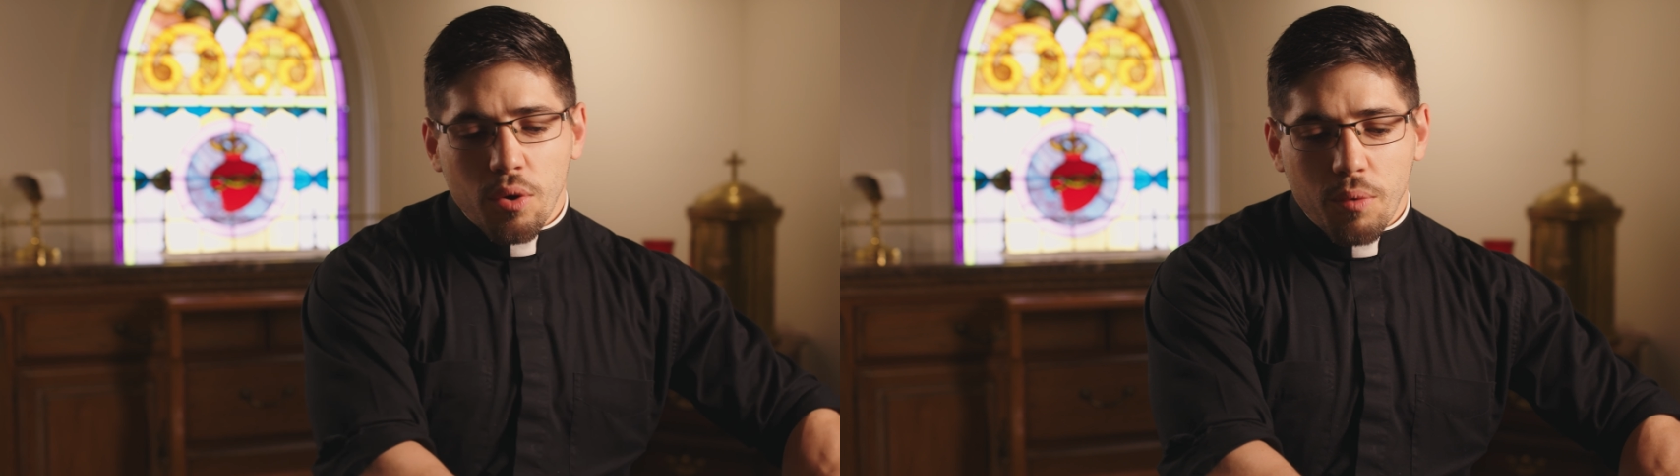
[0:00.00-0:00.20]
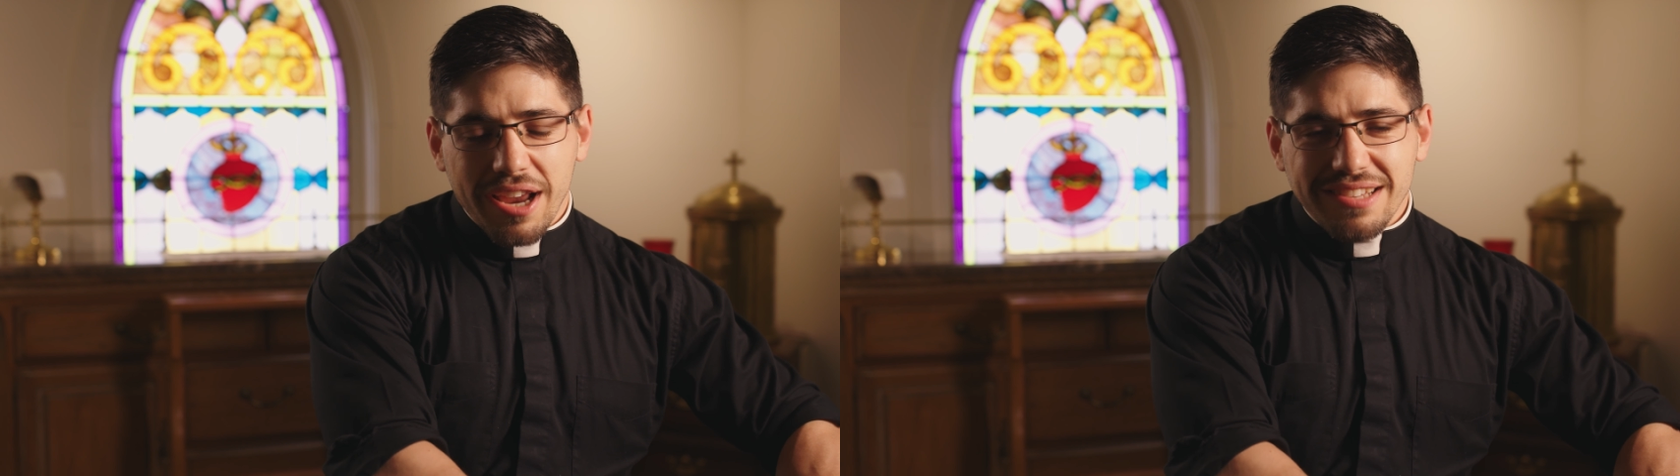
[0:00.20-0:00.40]

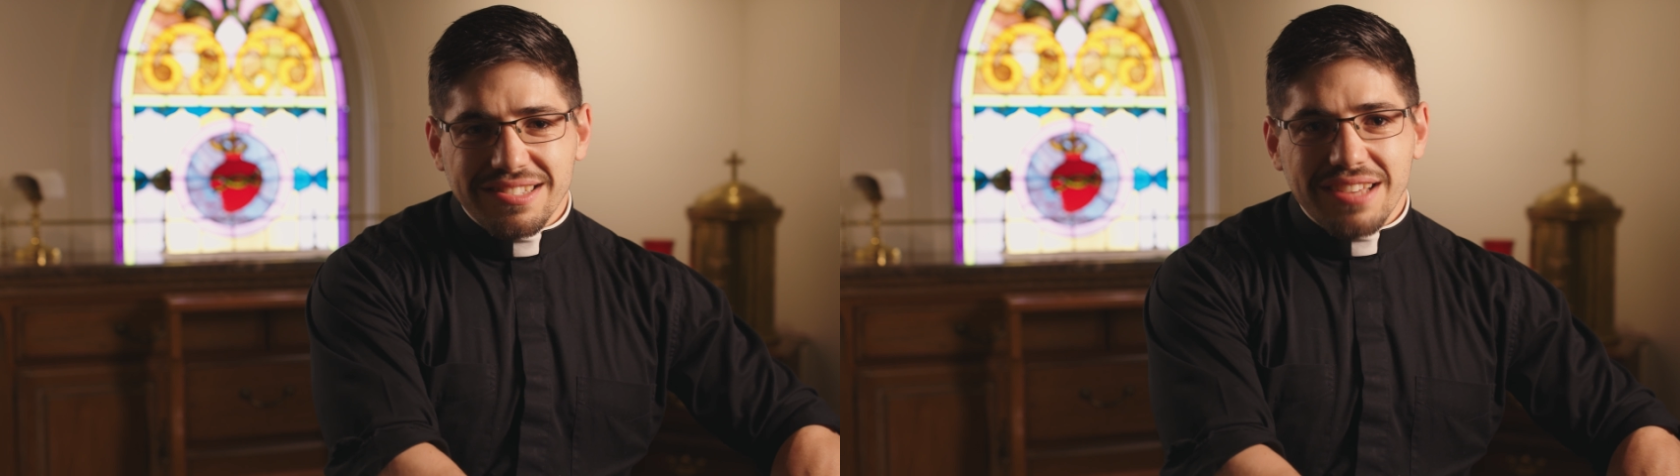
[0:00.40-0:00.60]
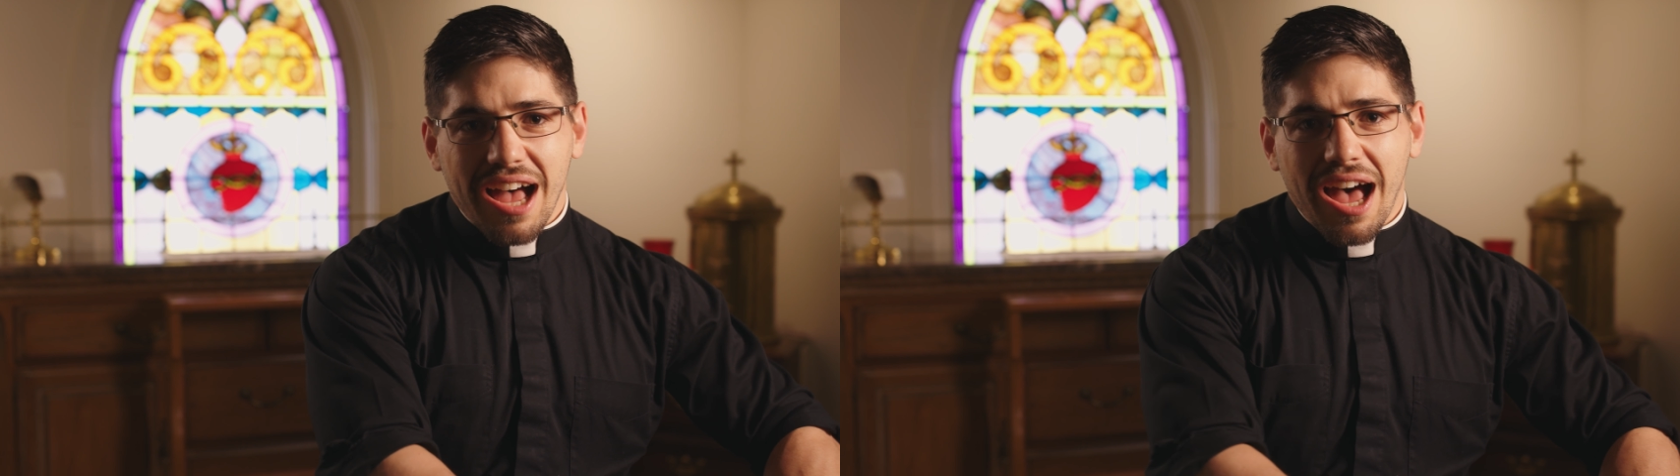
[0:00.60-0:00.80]
where his
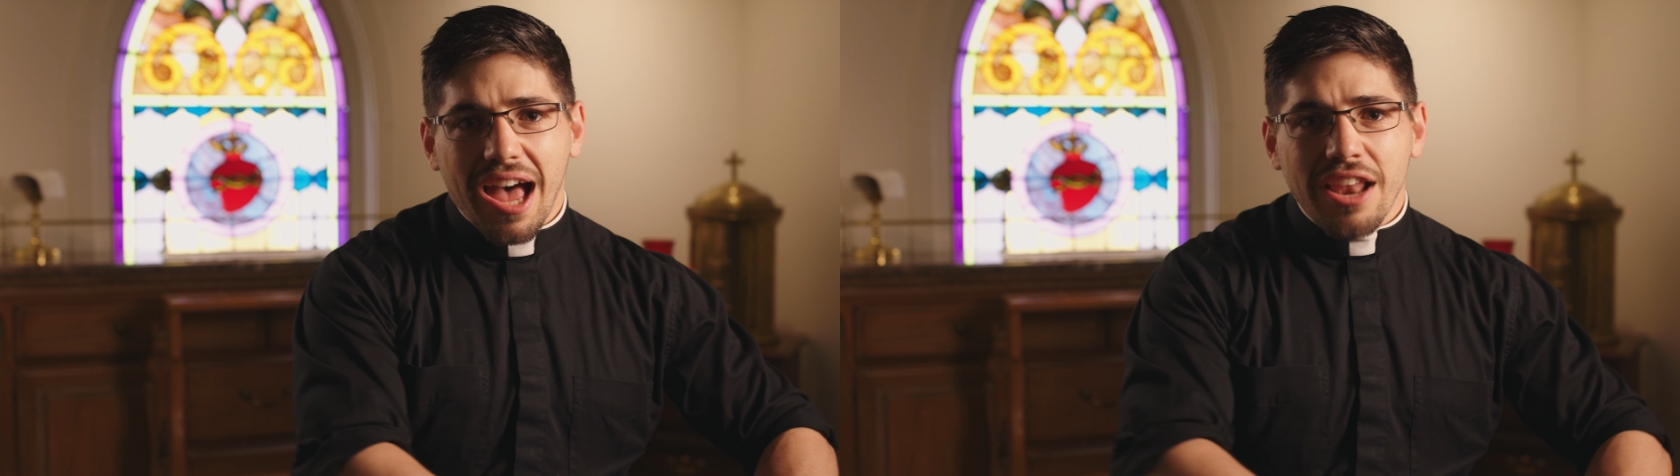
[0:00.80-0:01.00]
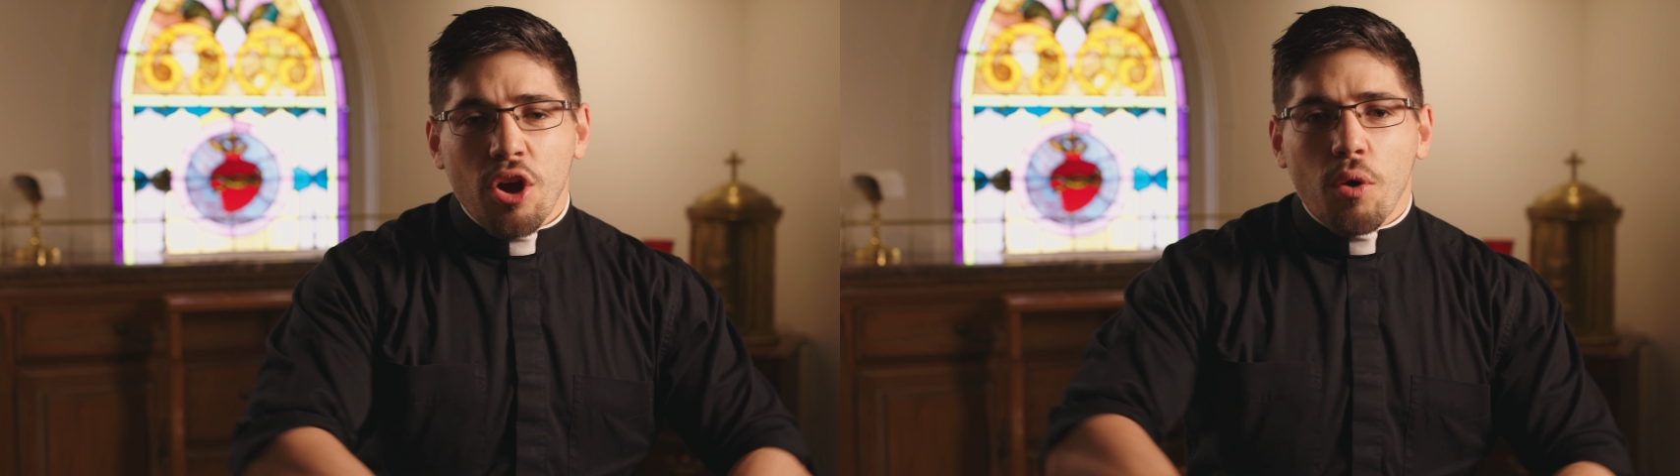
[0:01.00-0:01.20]

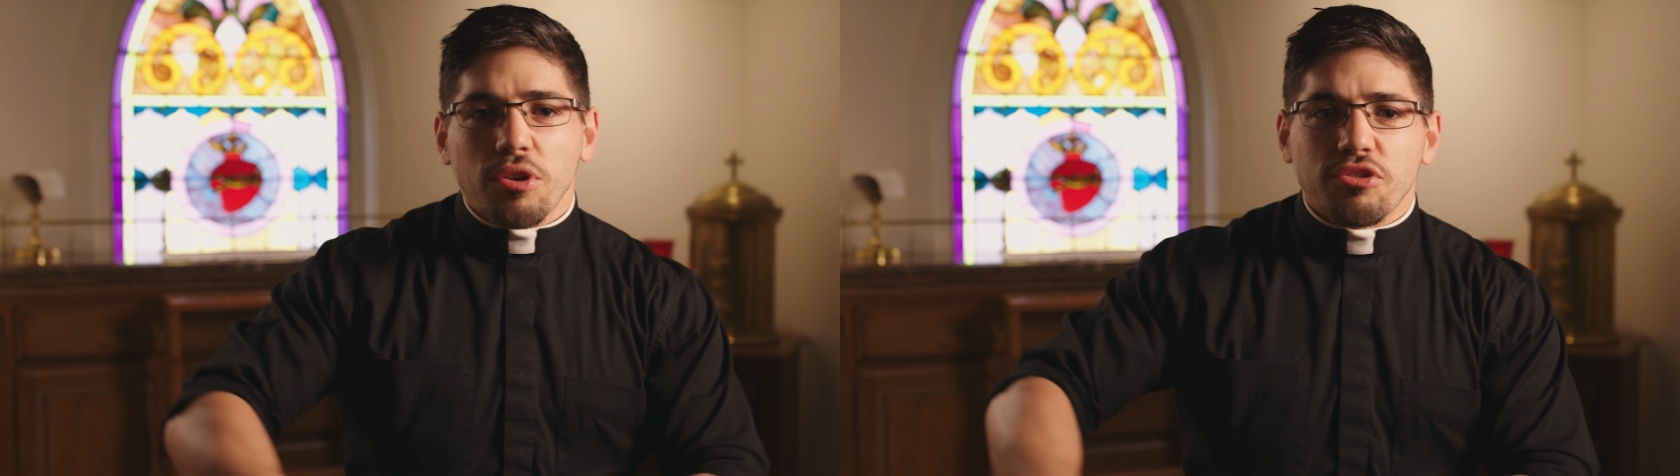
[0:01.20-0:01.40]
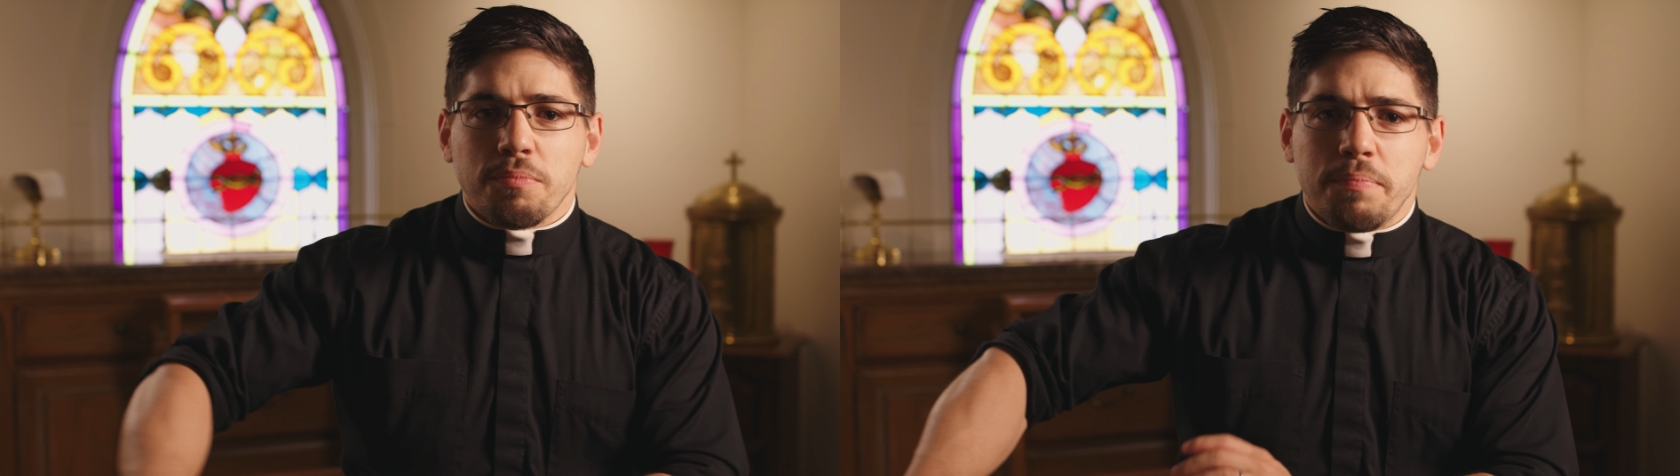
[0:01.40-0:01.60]
side was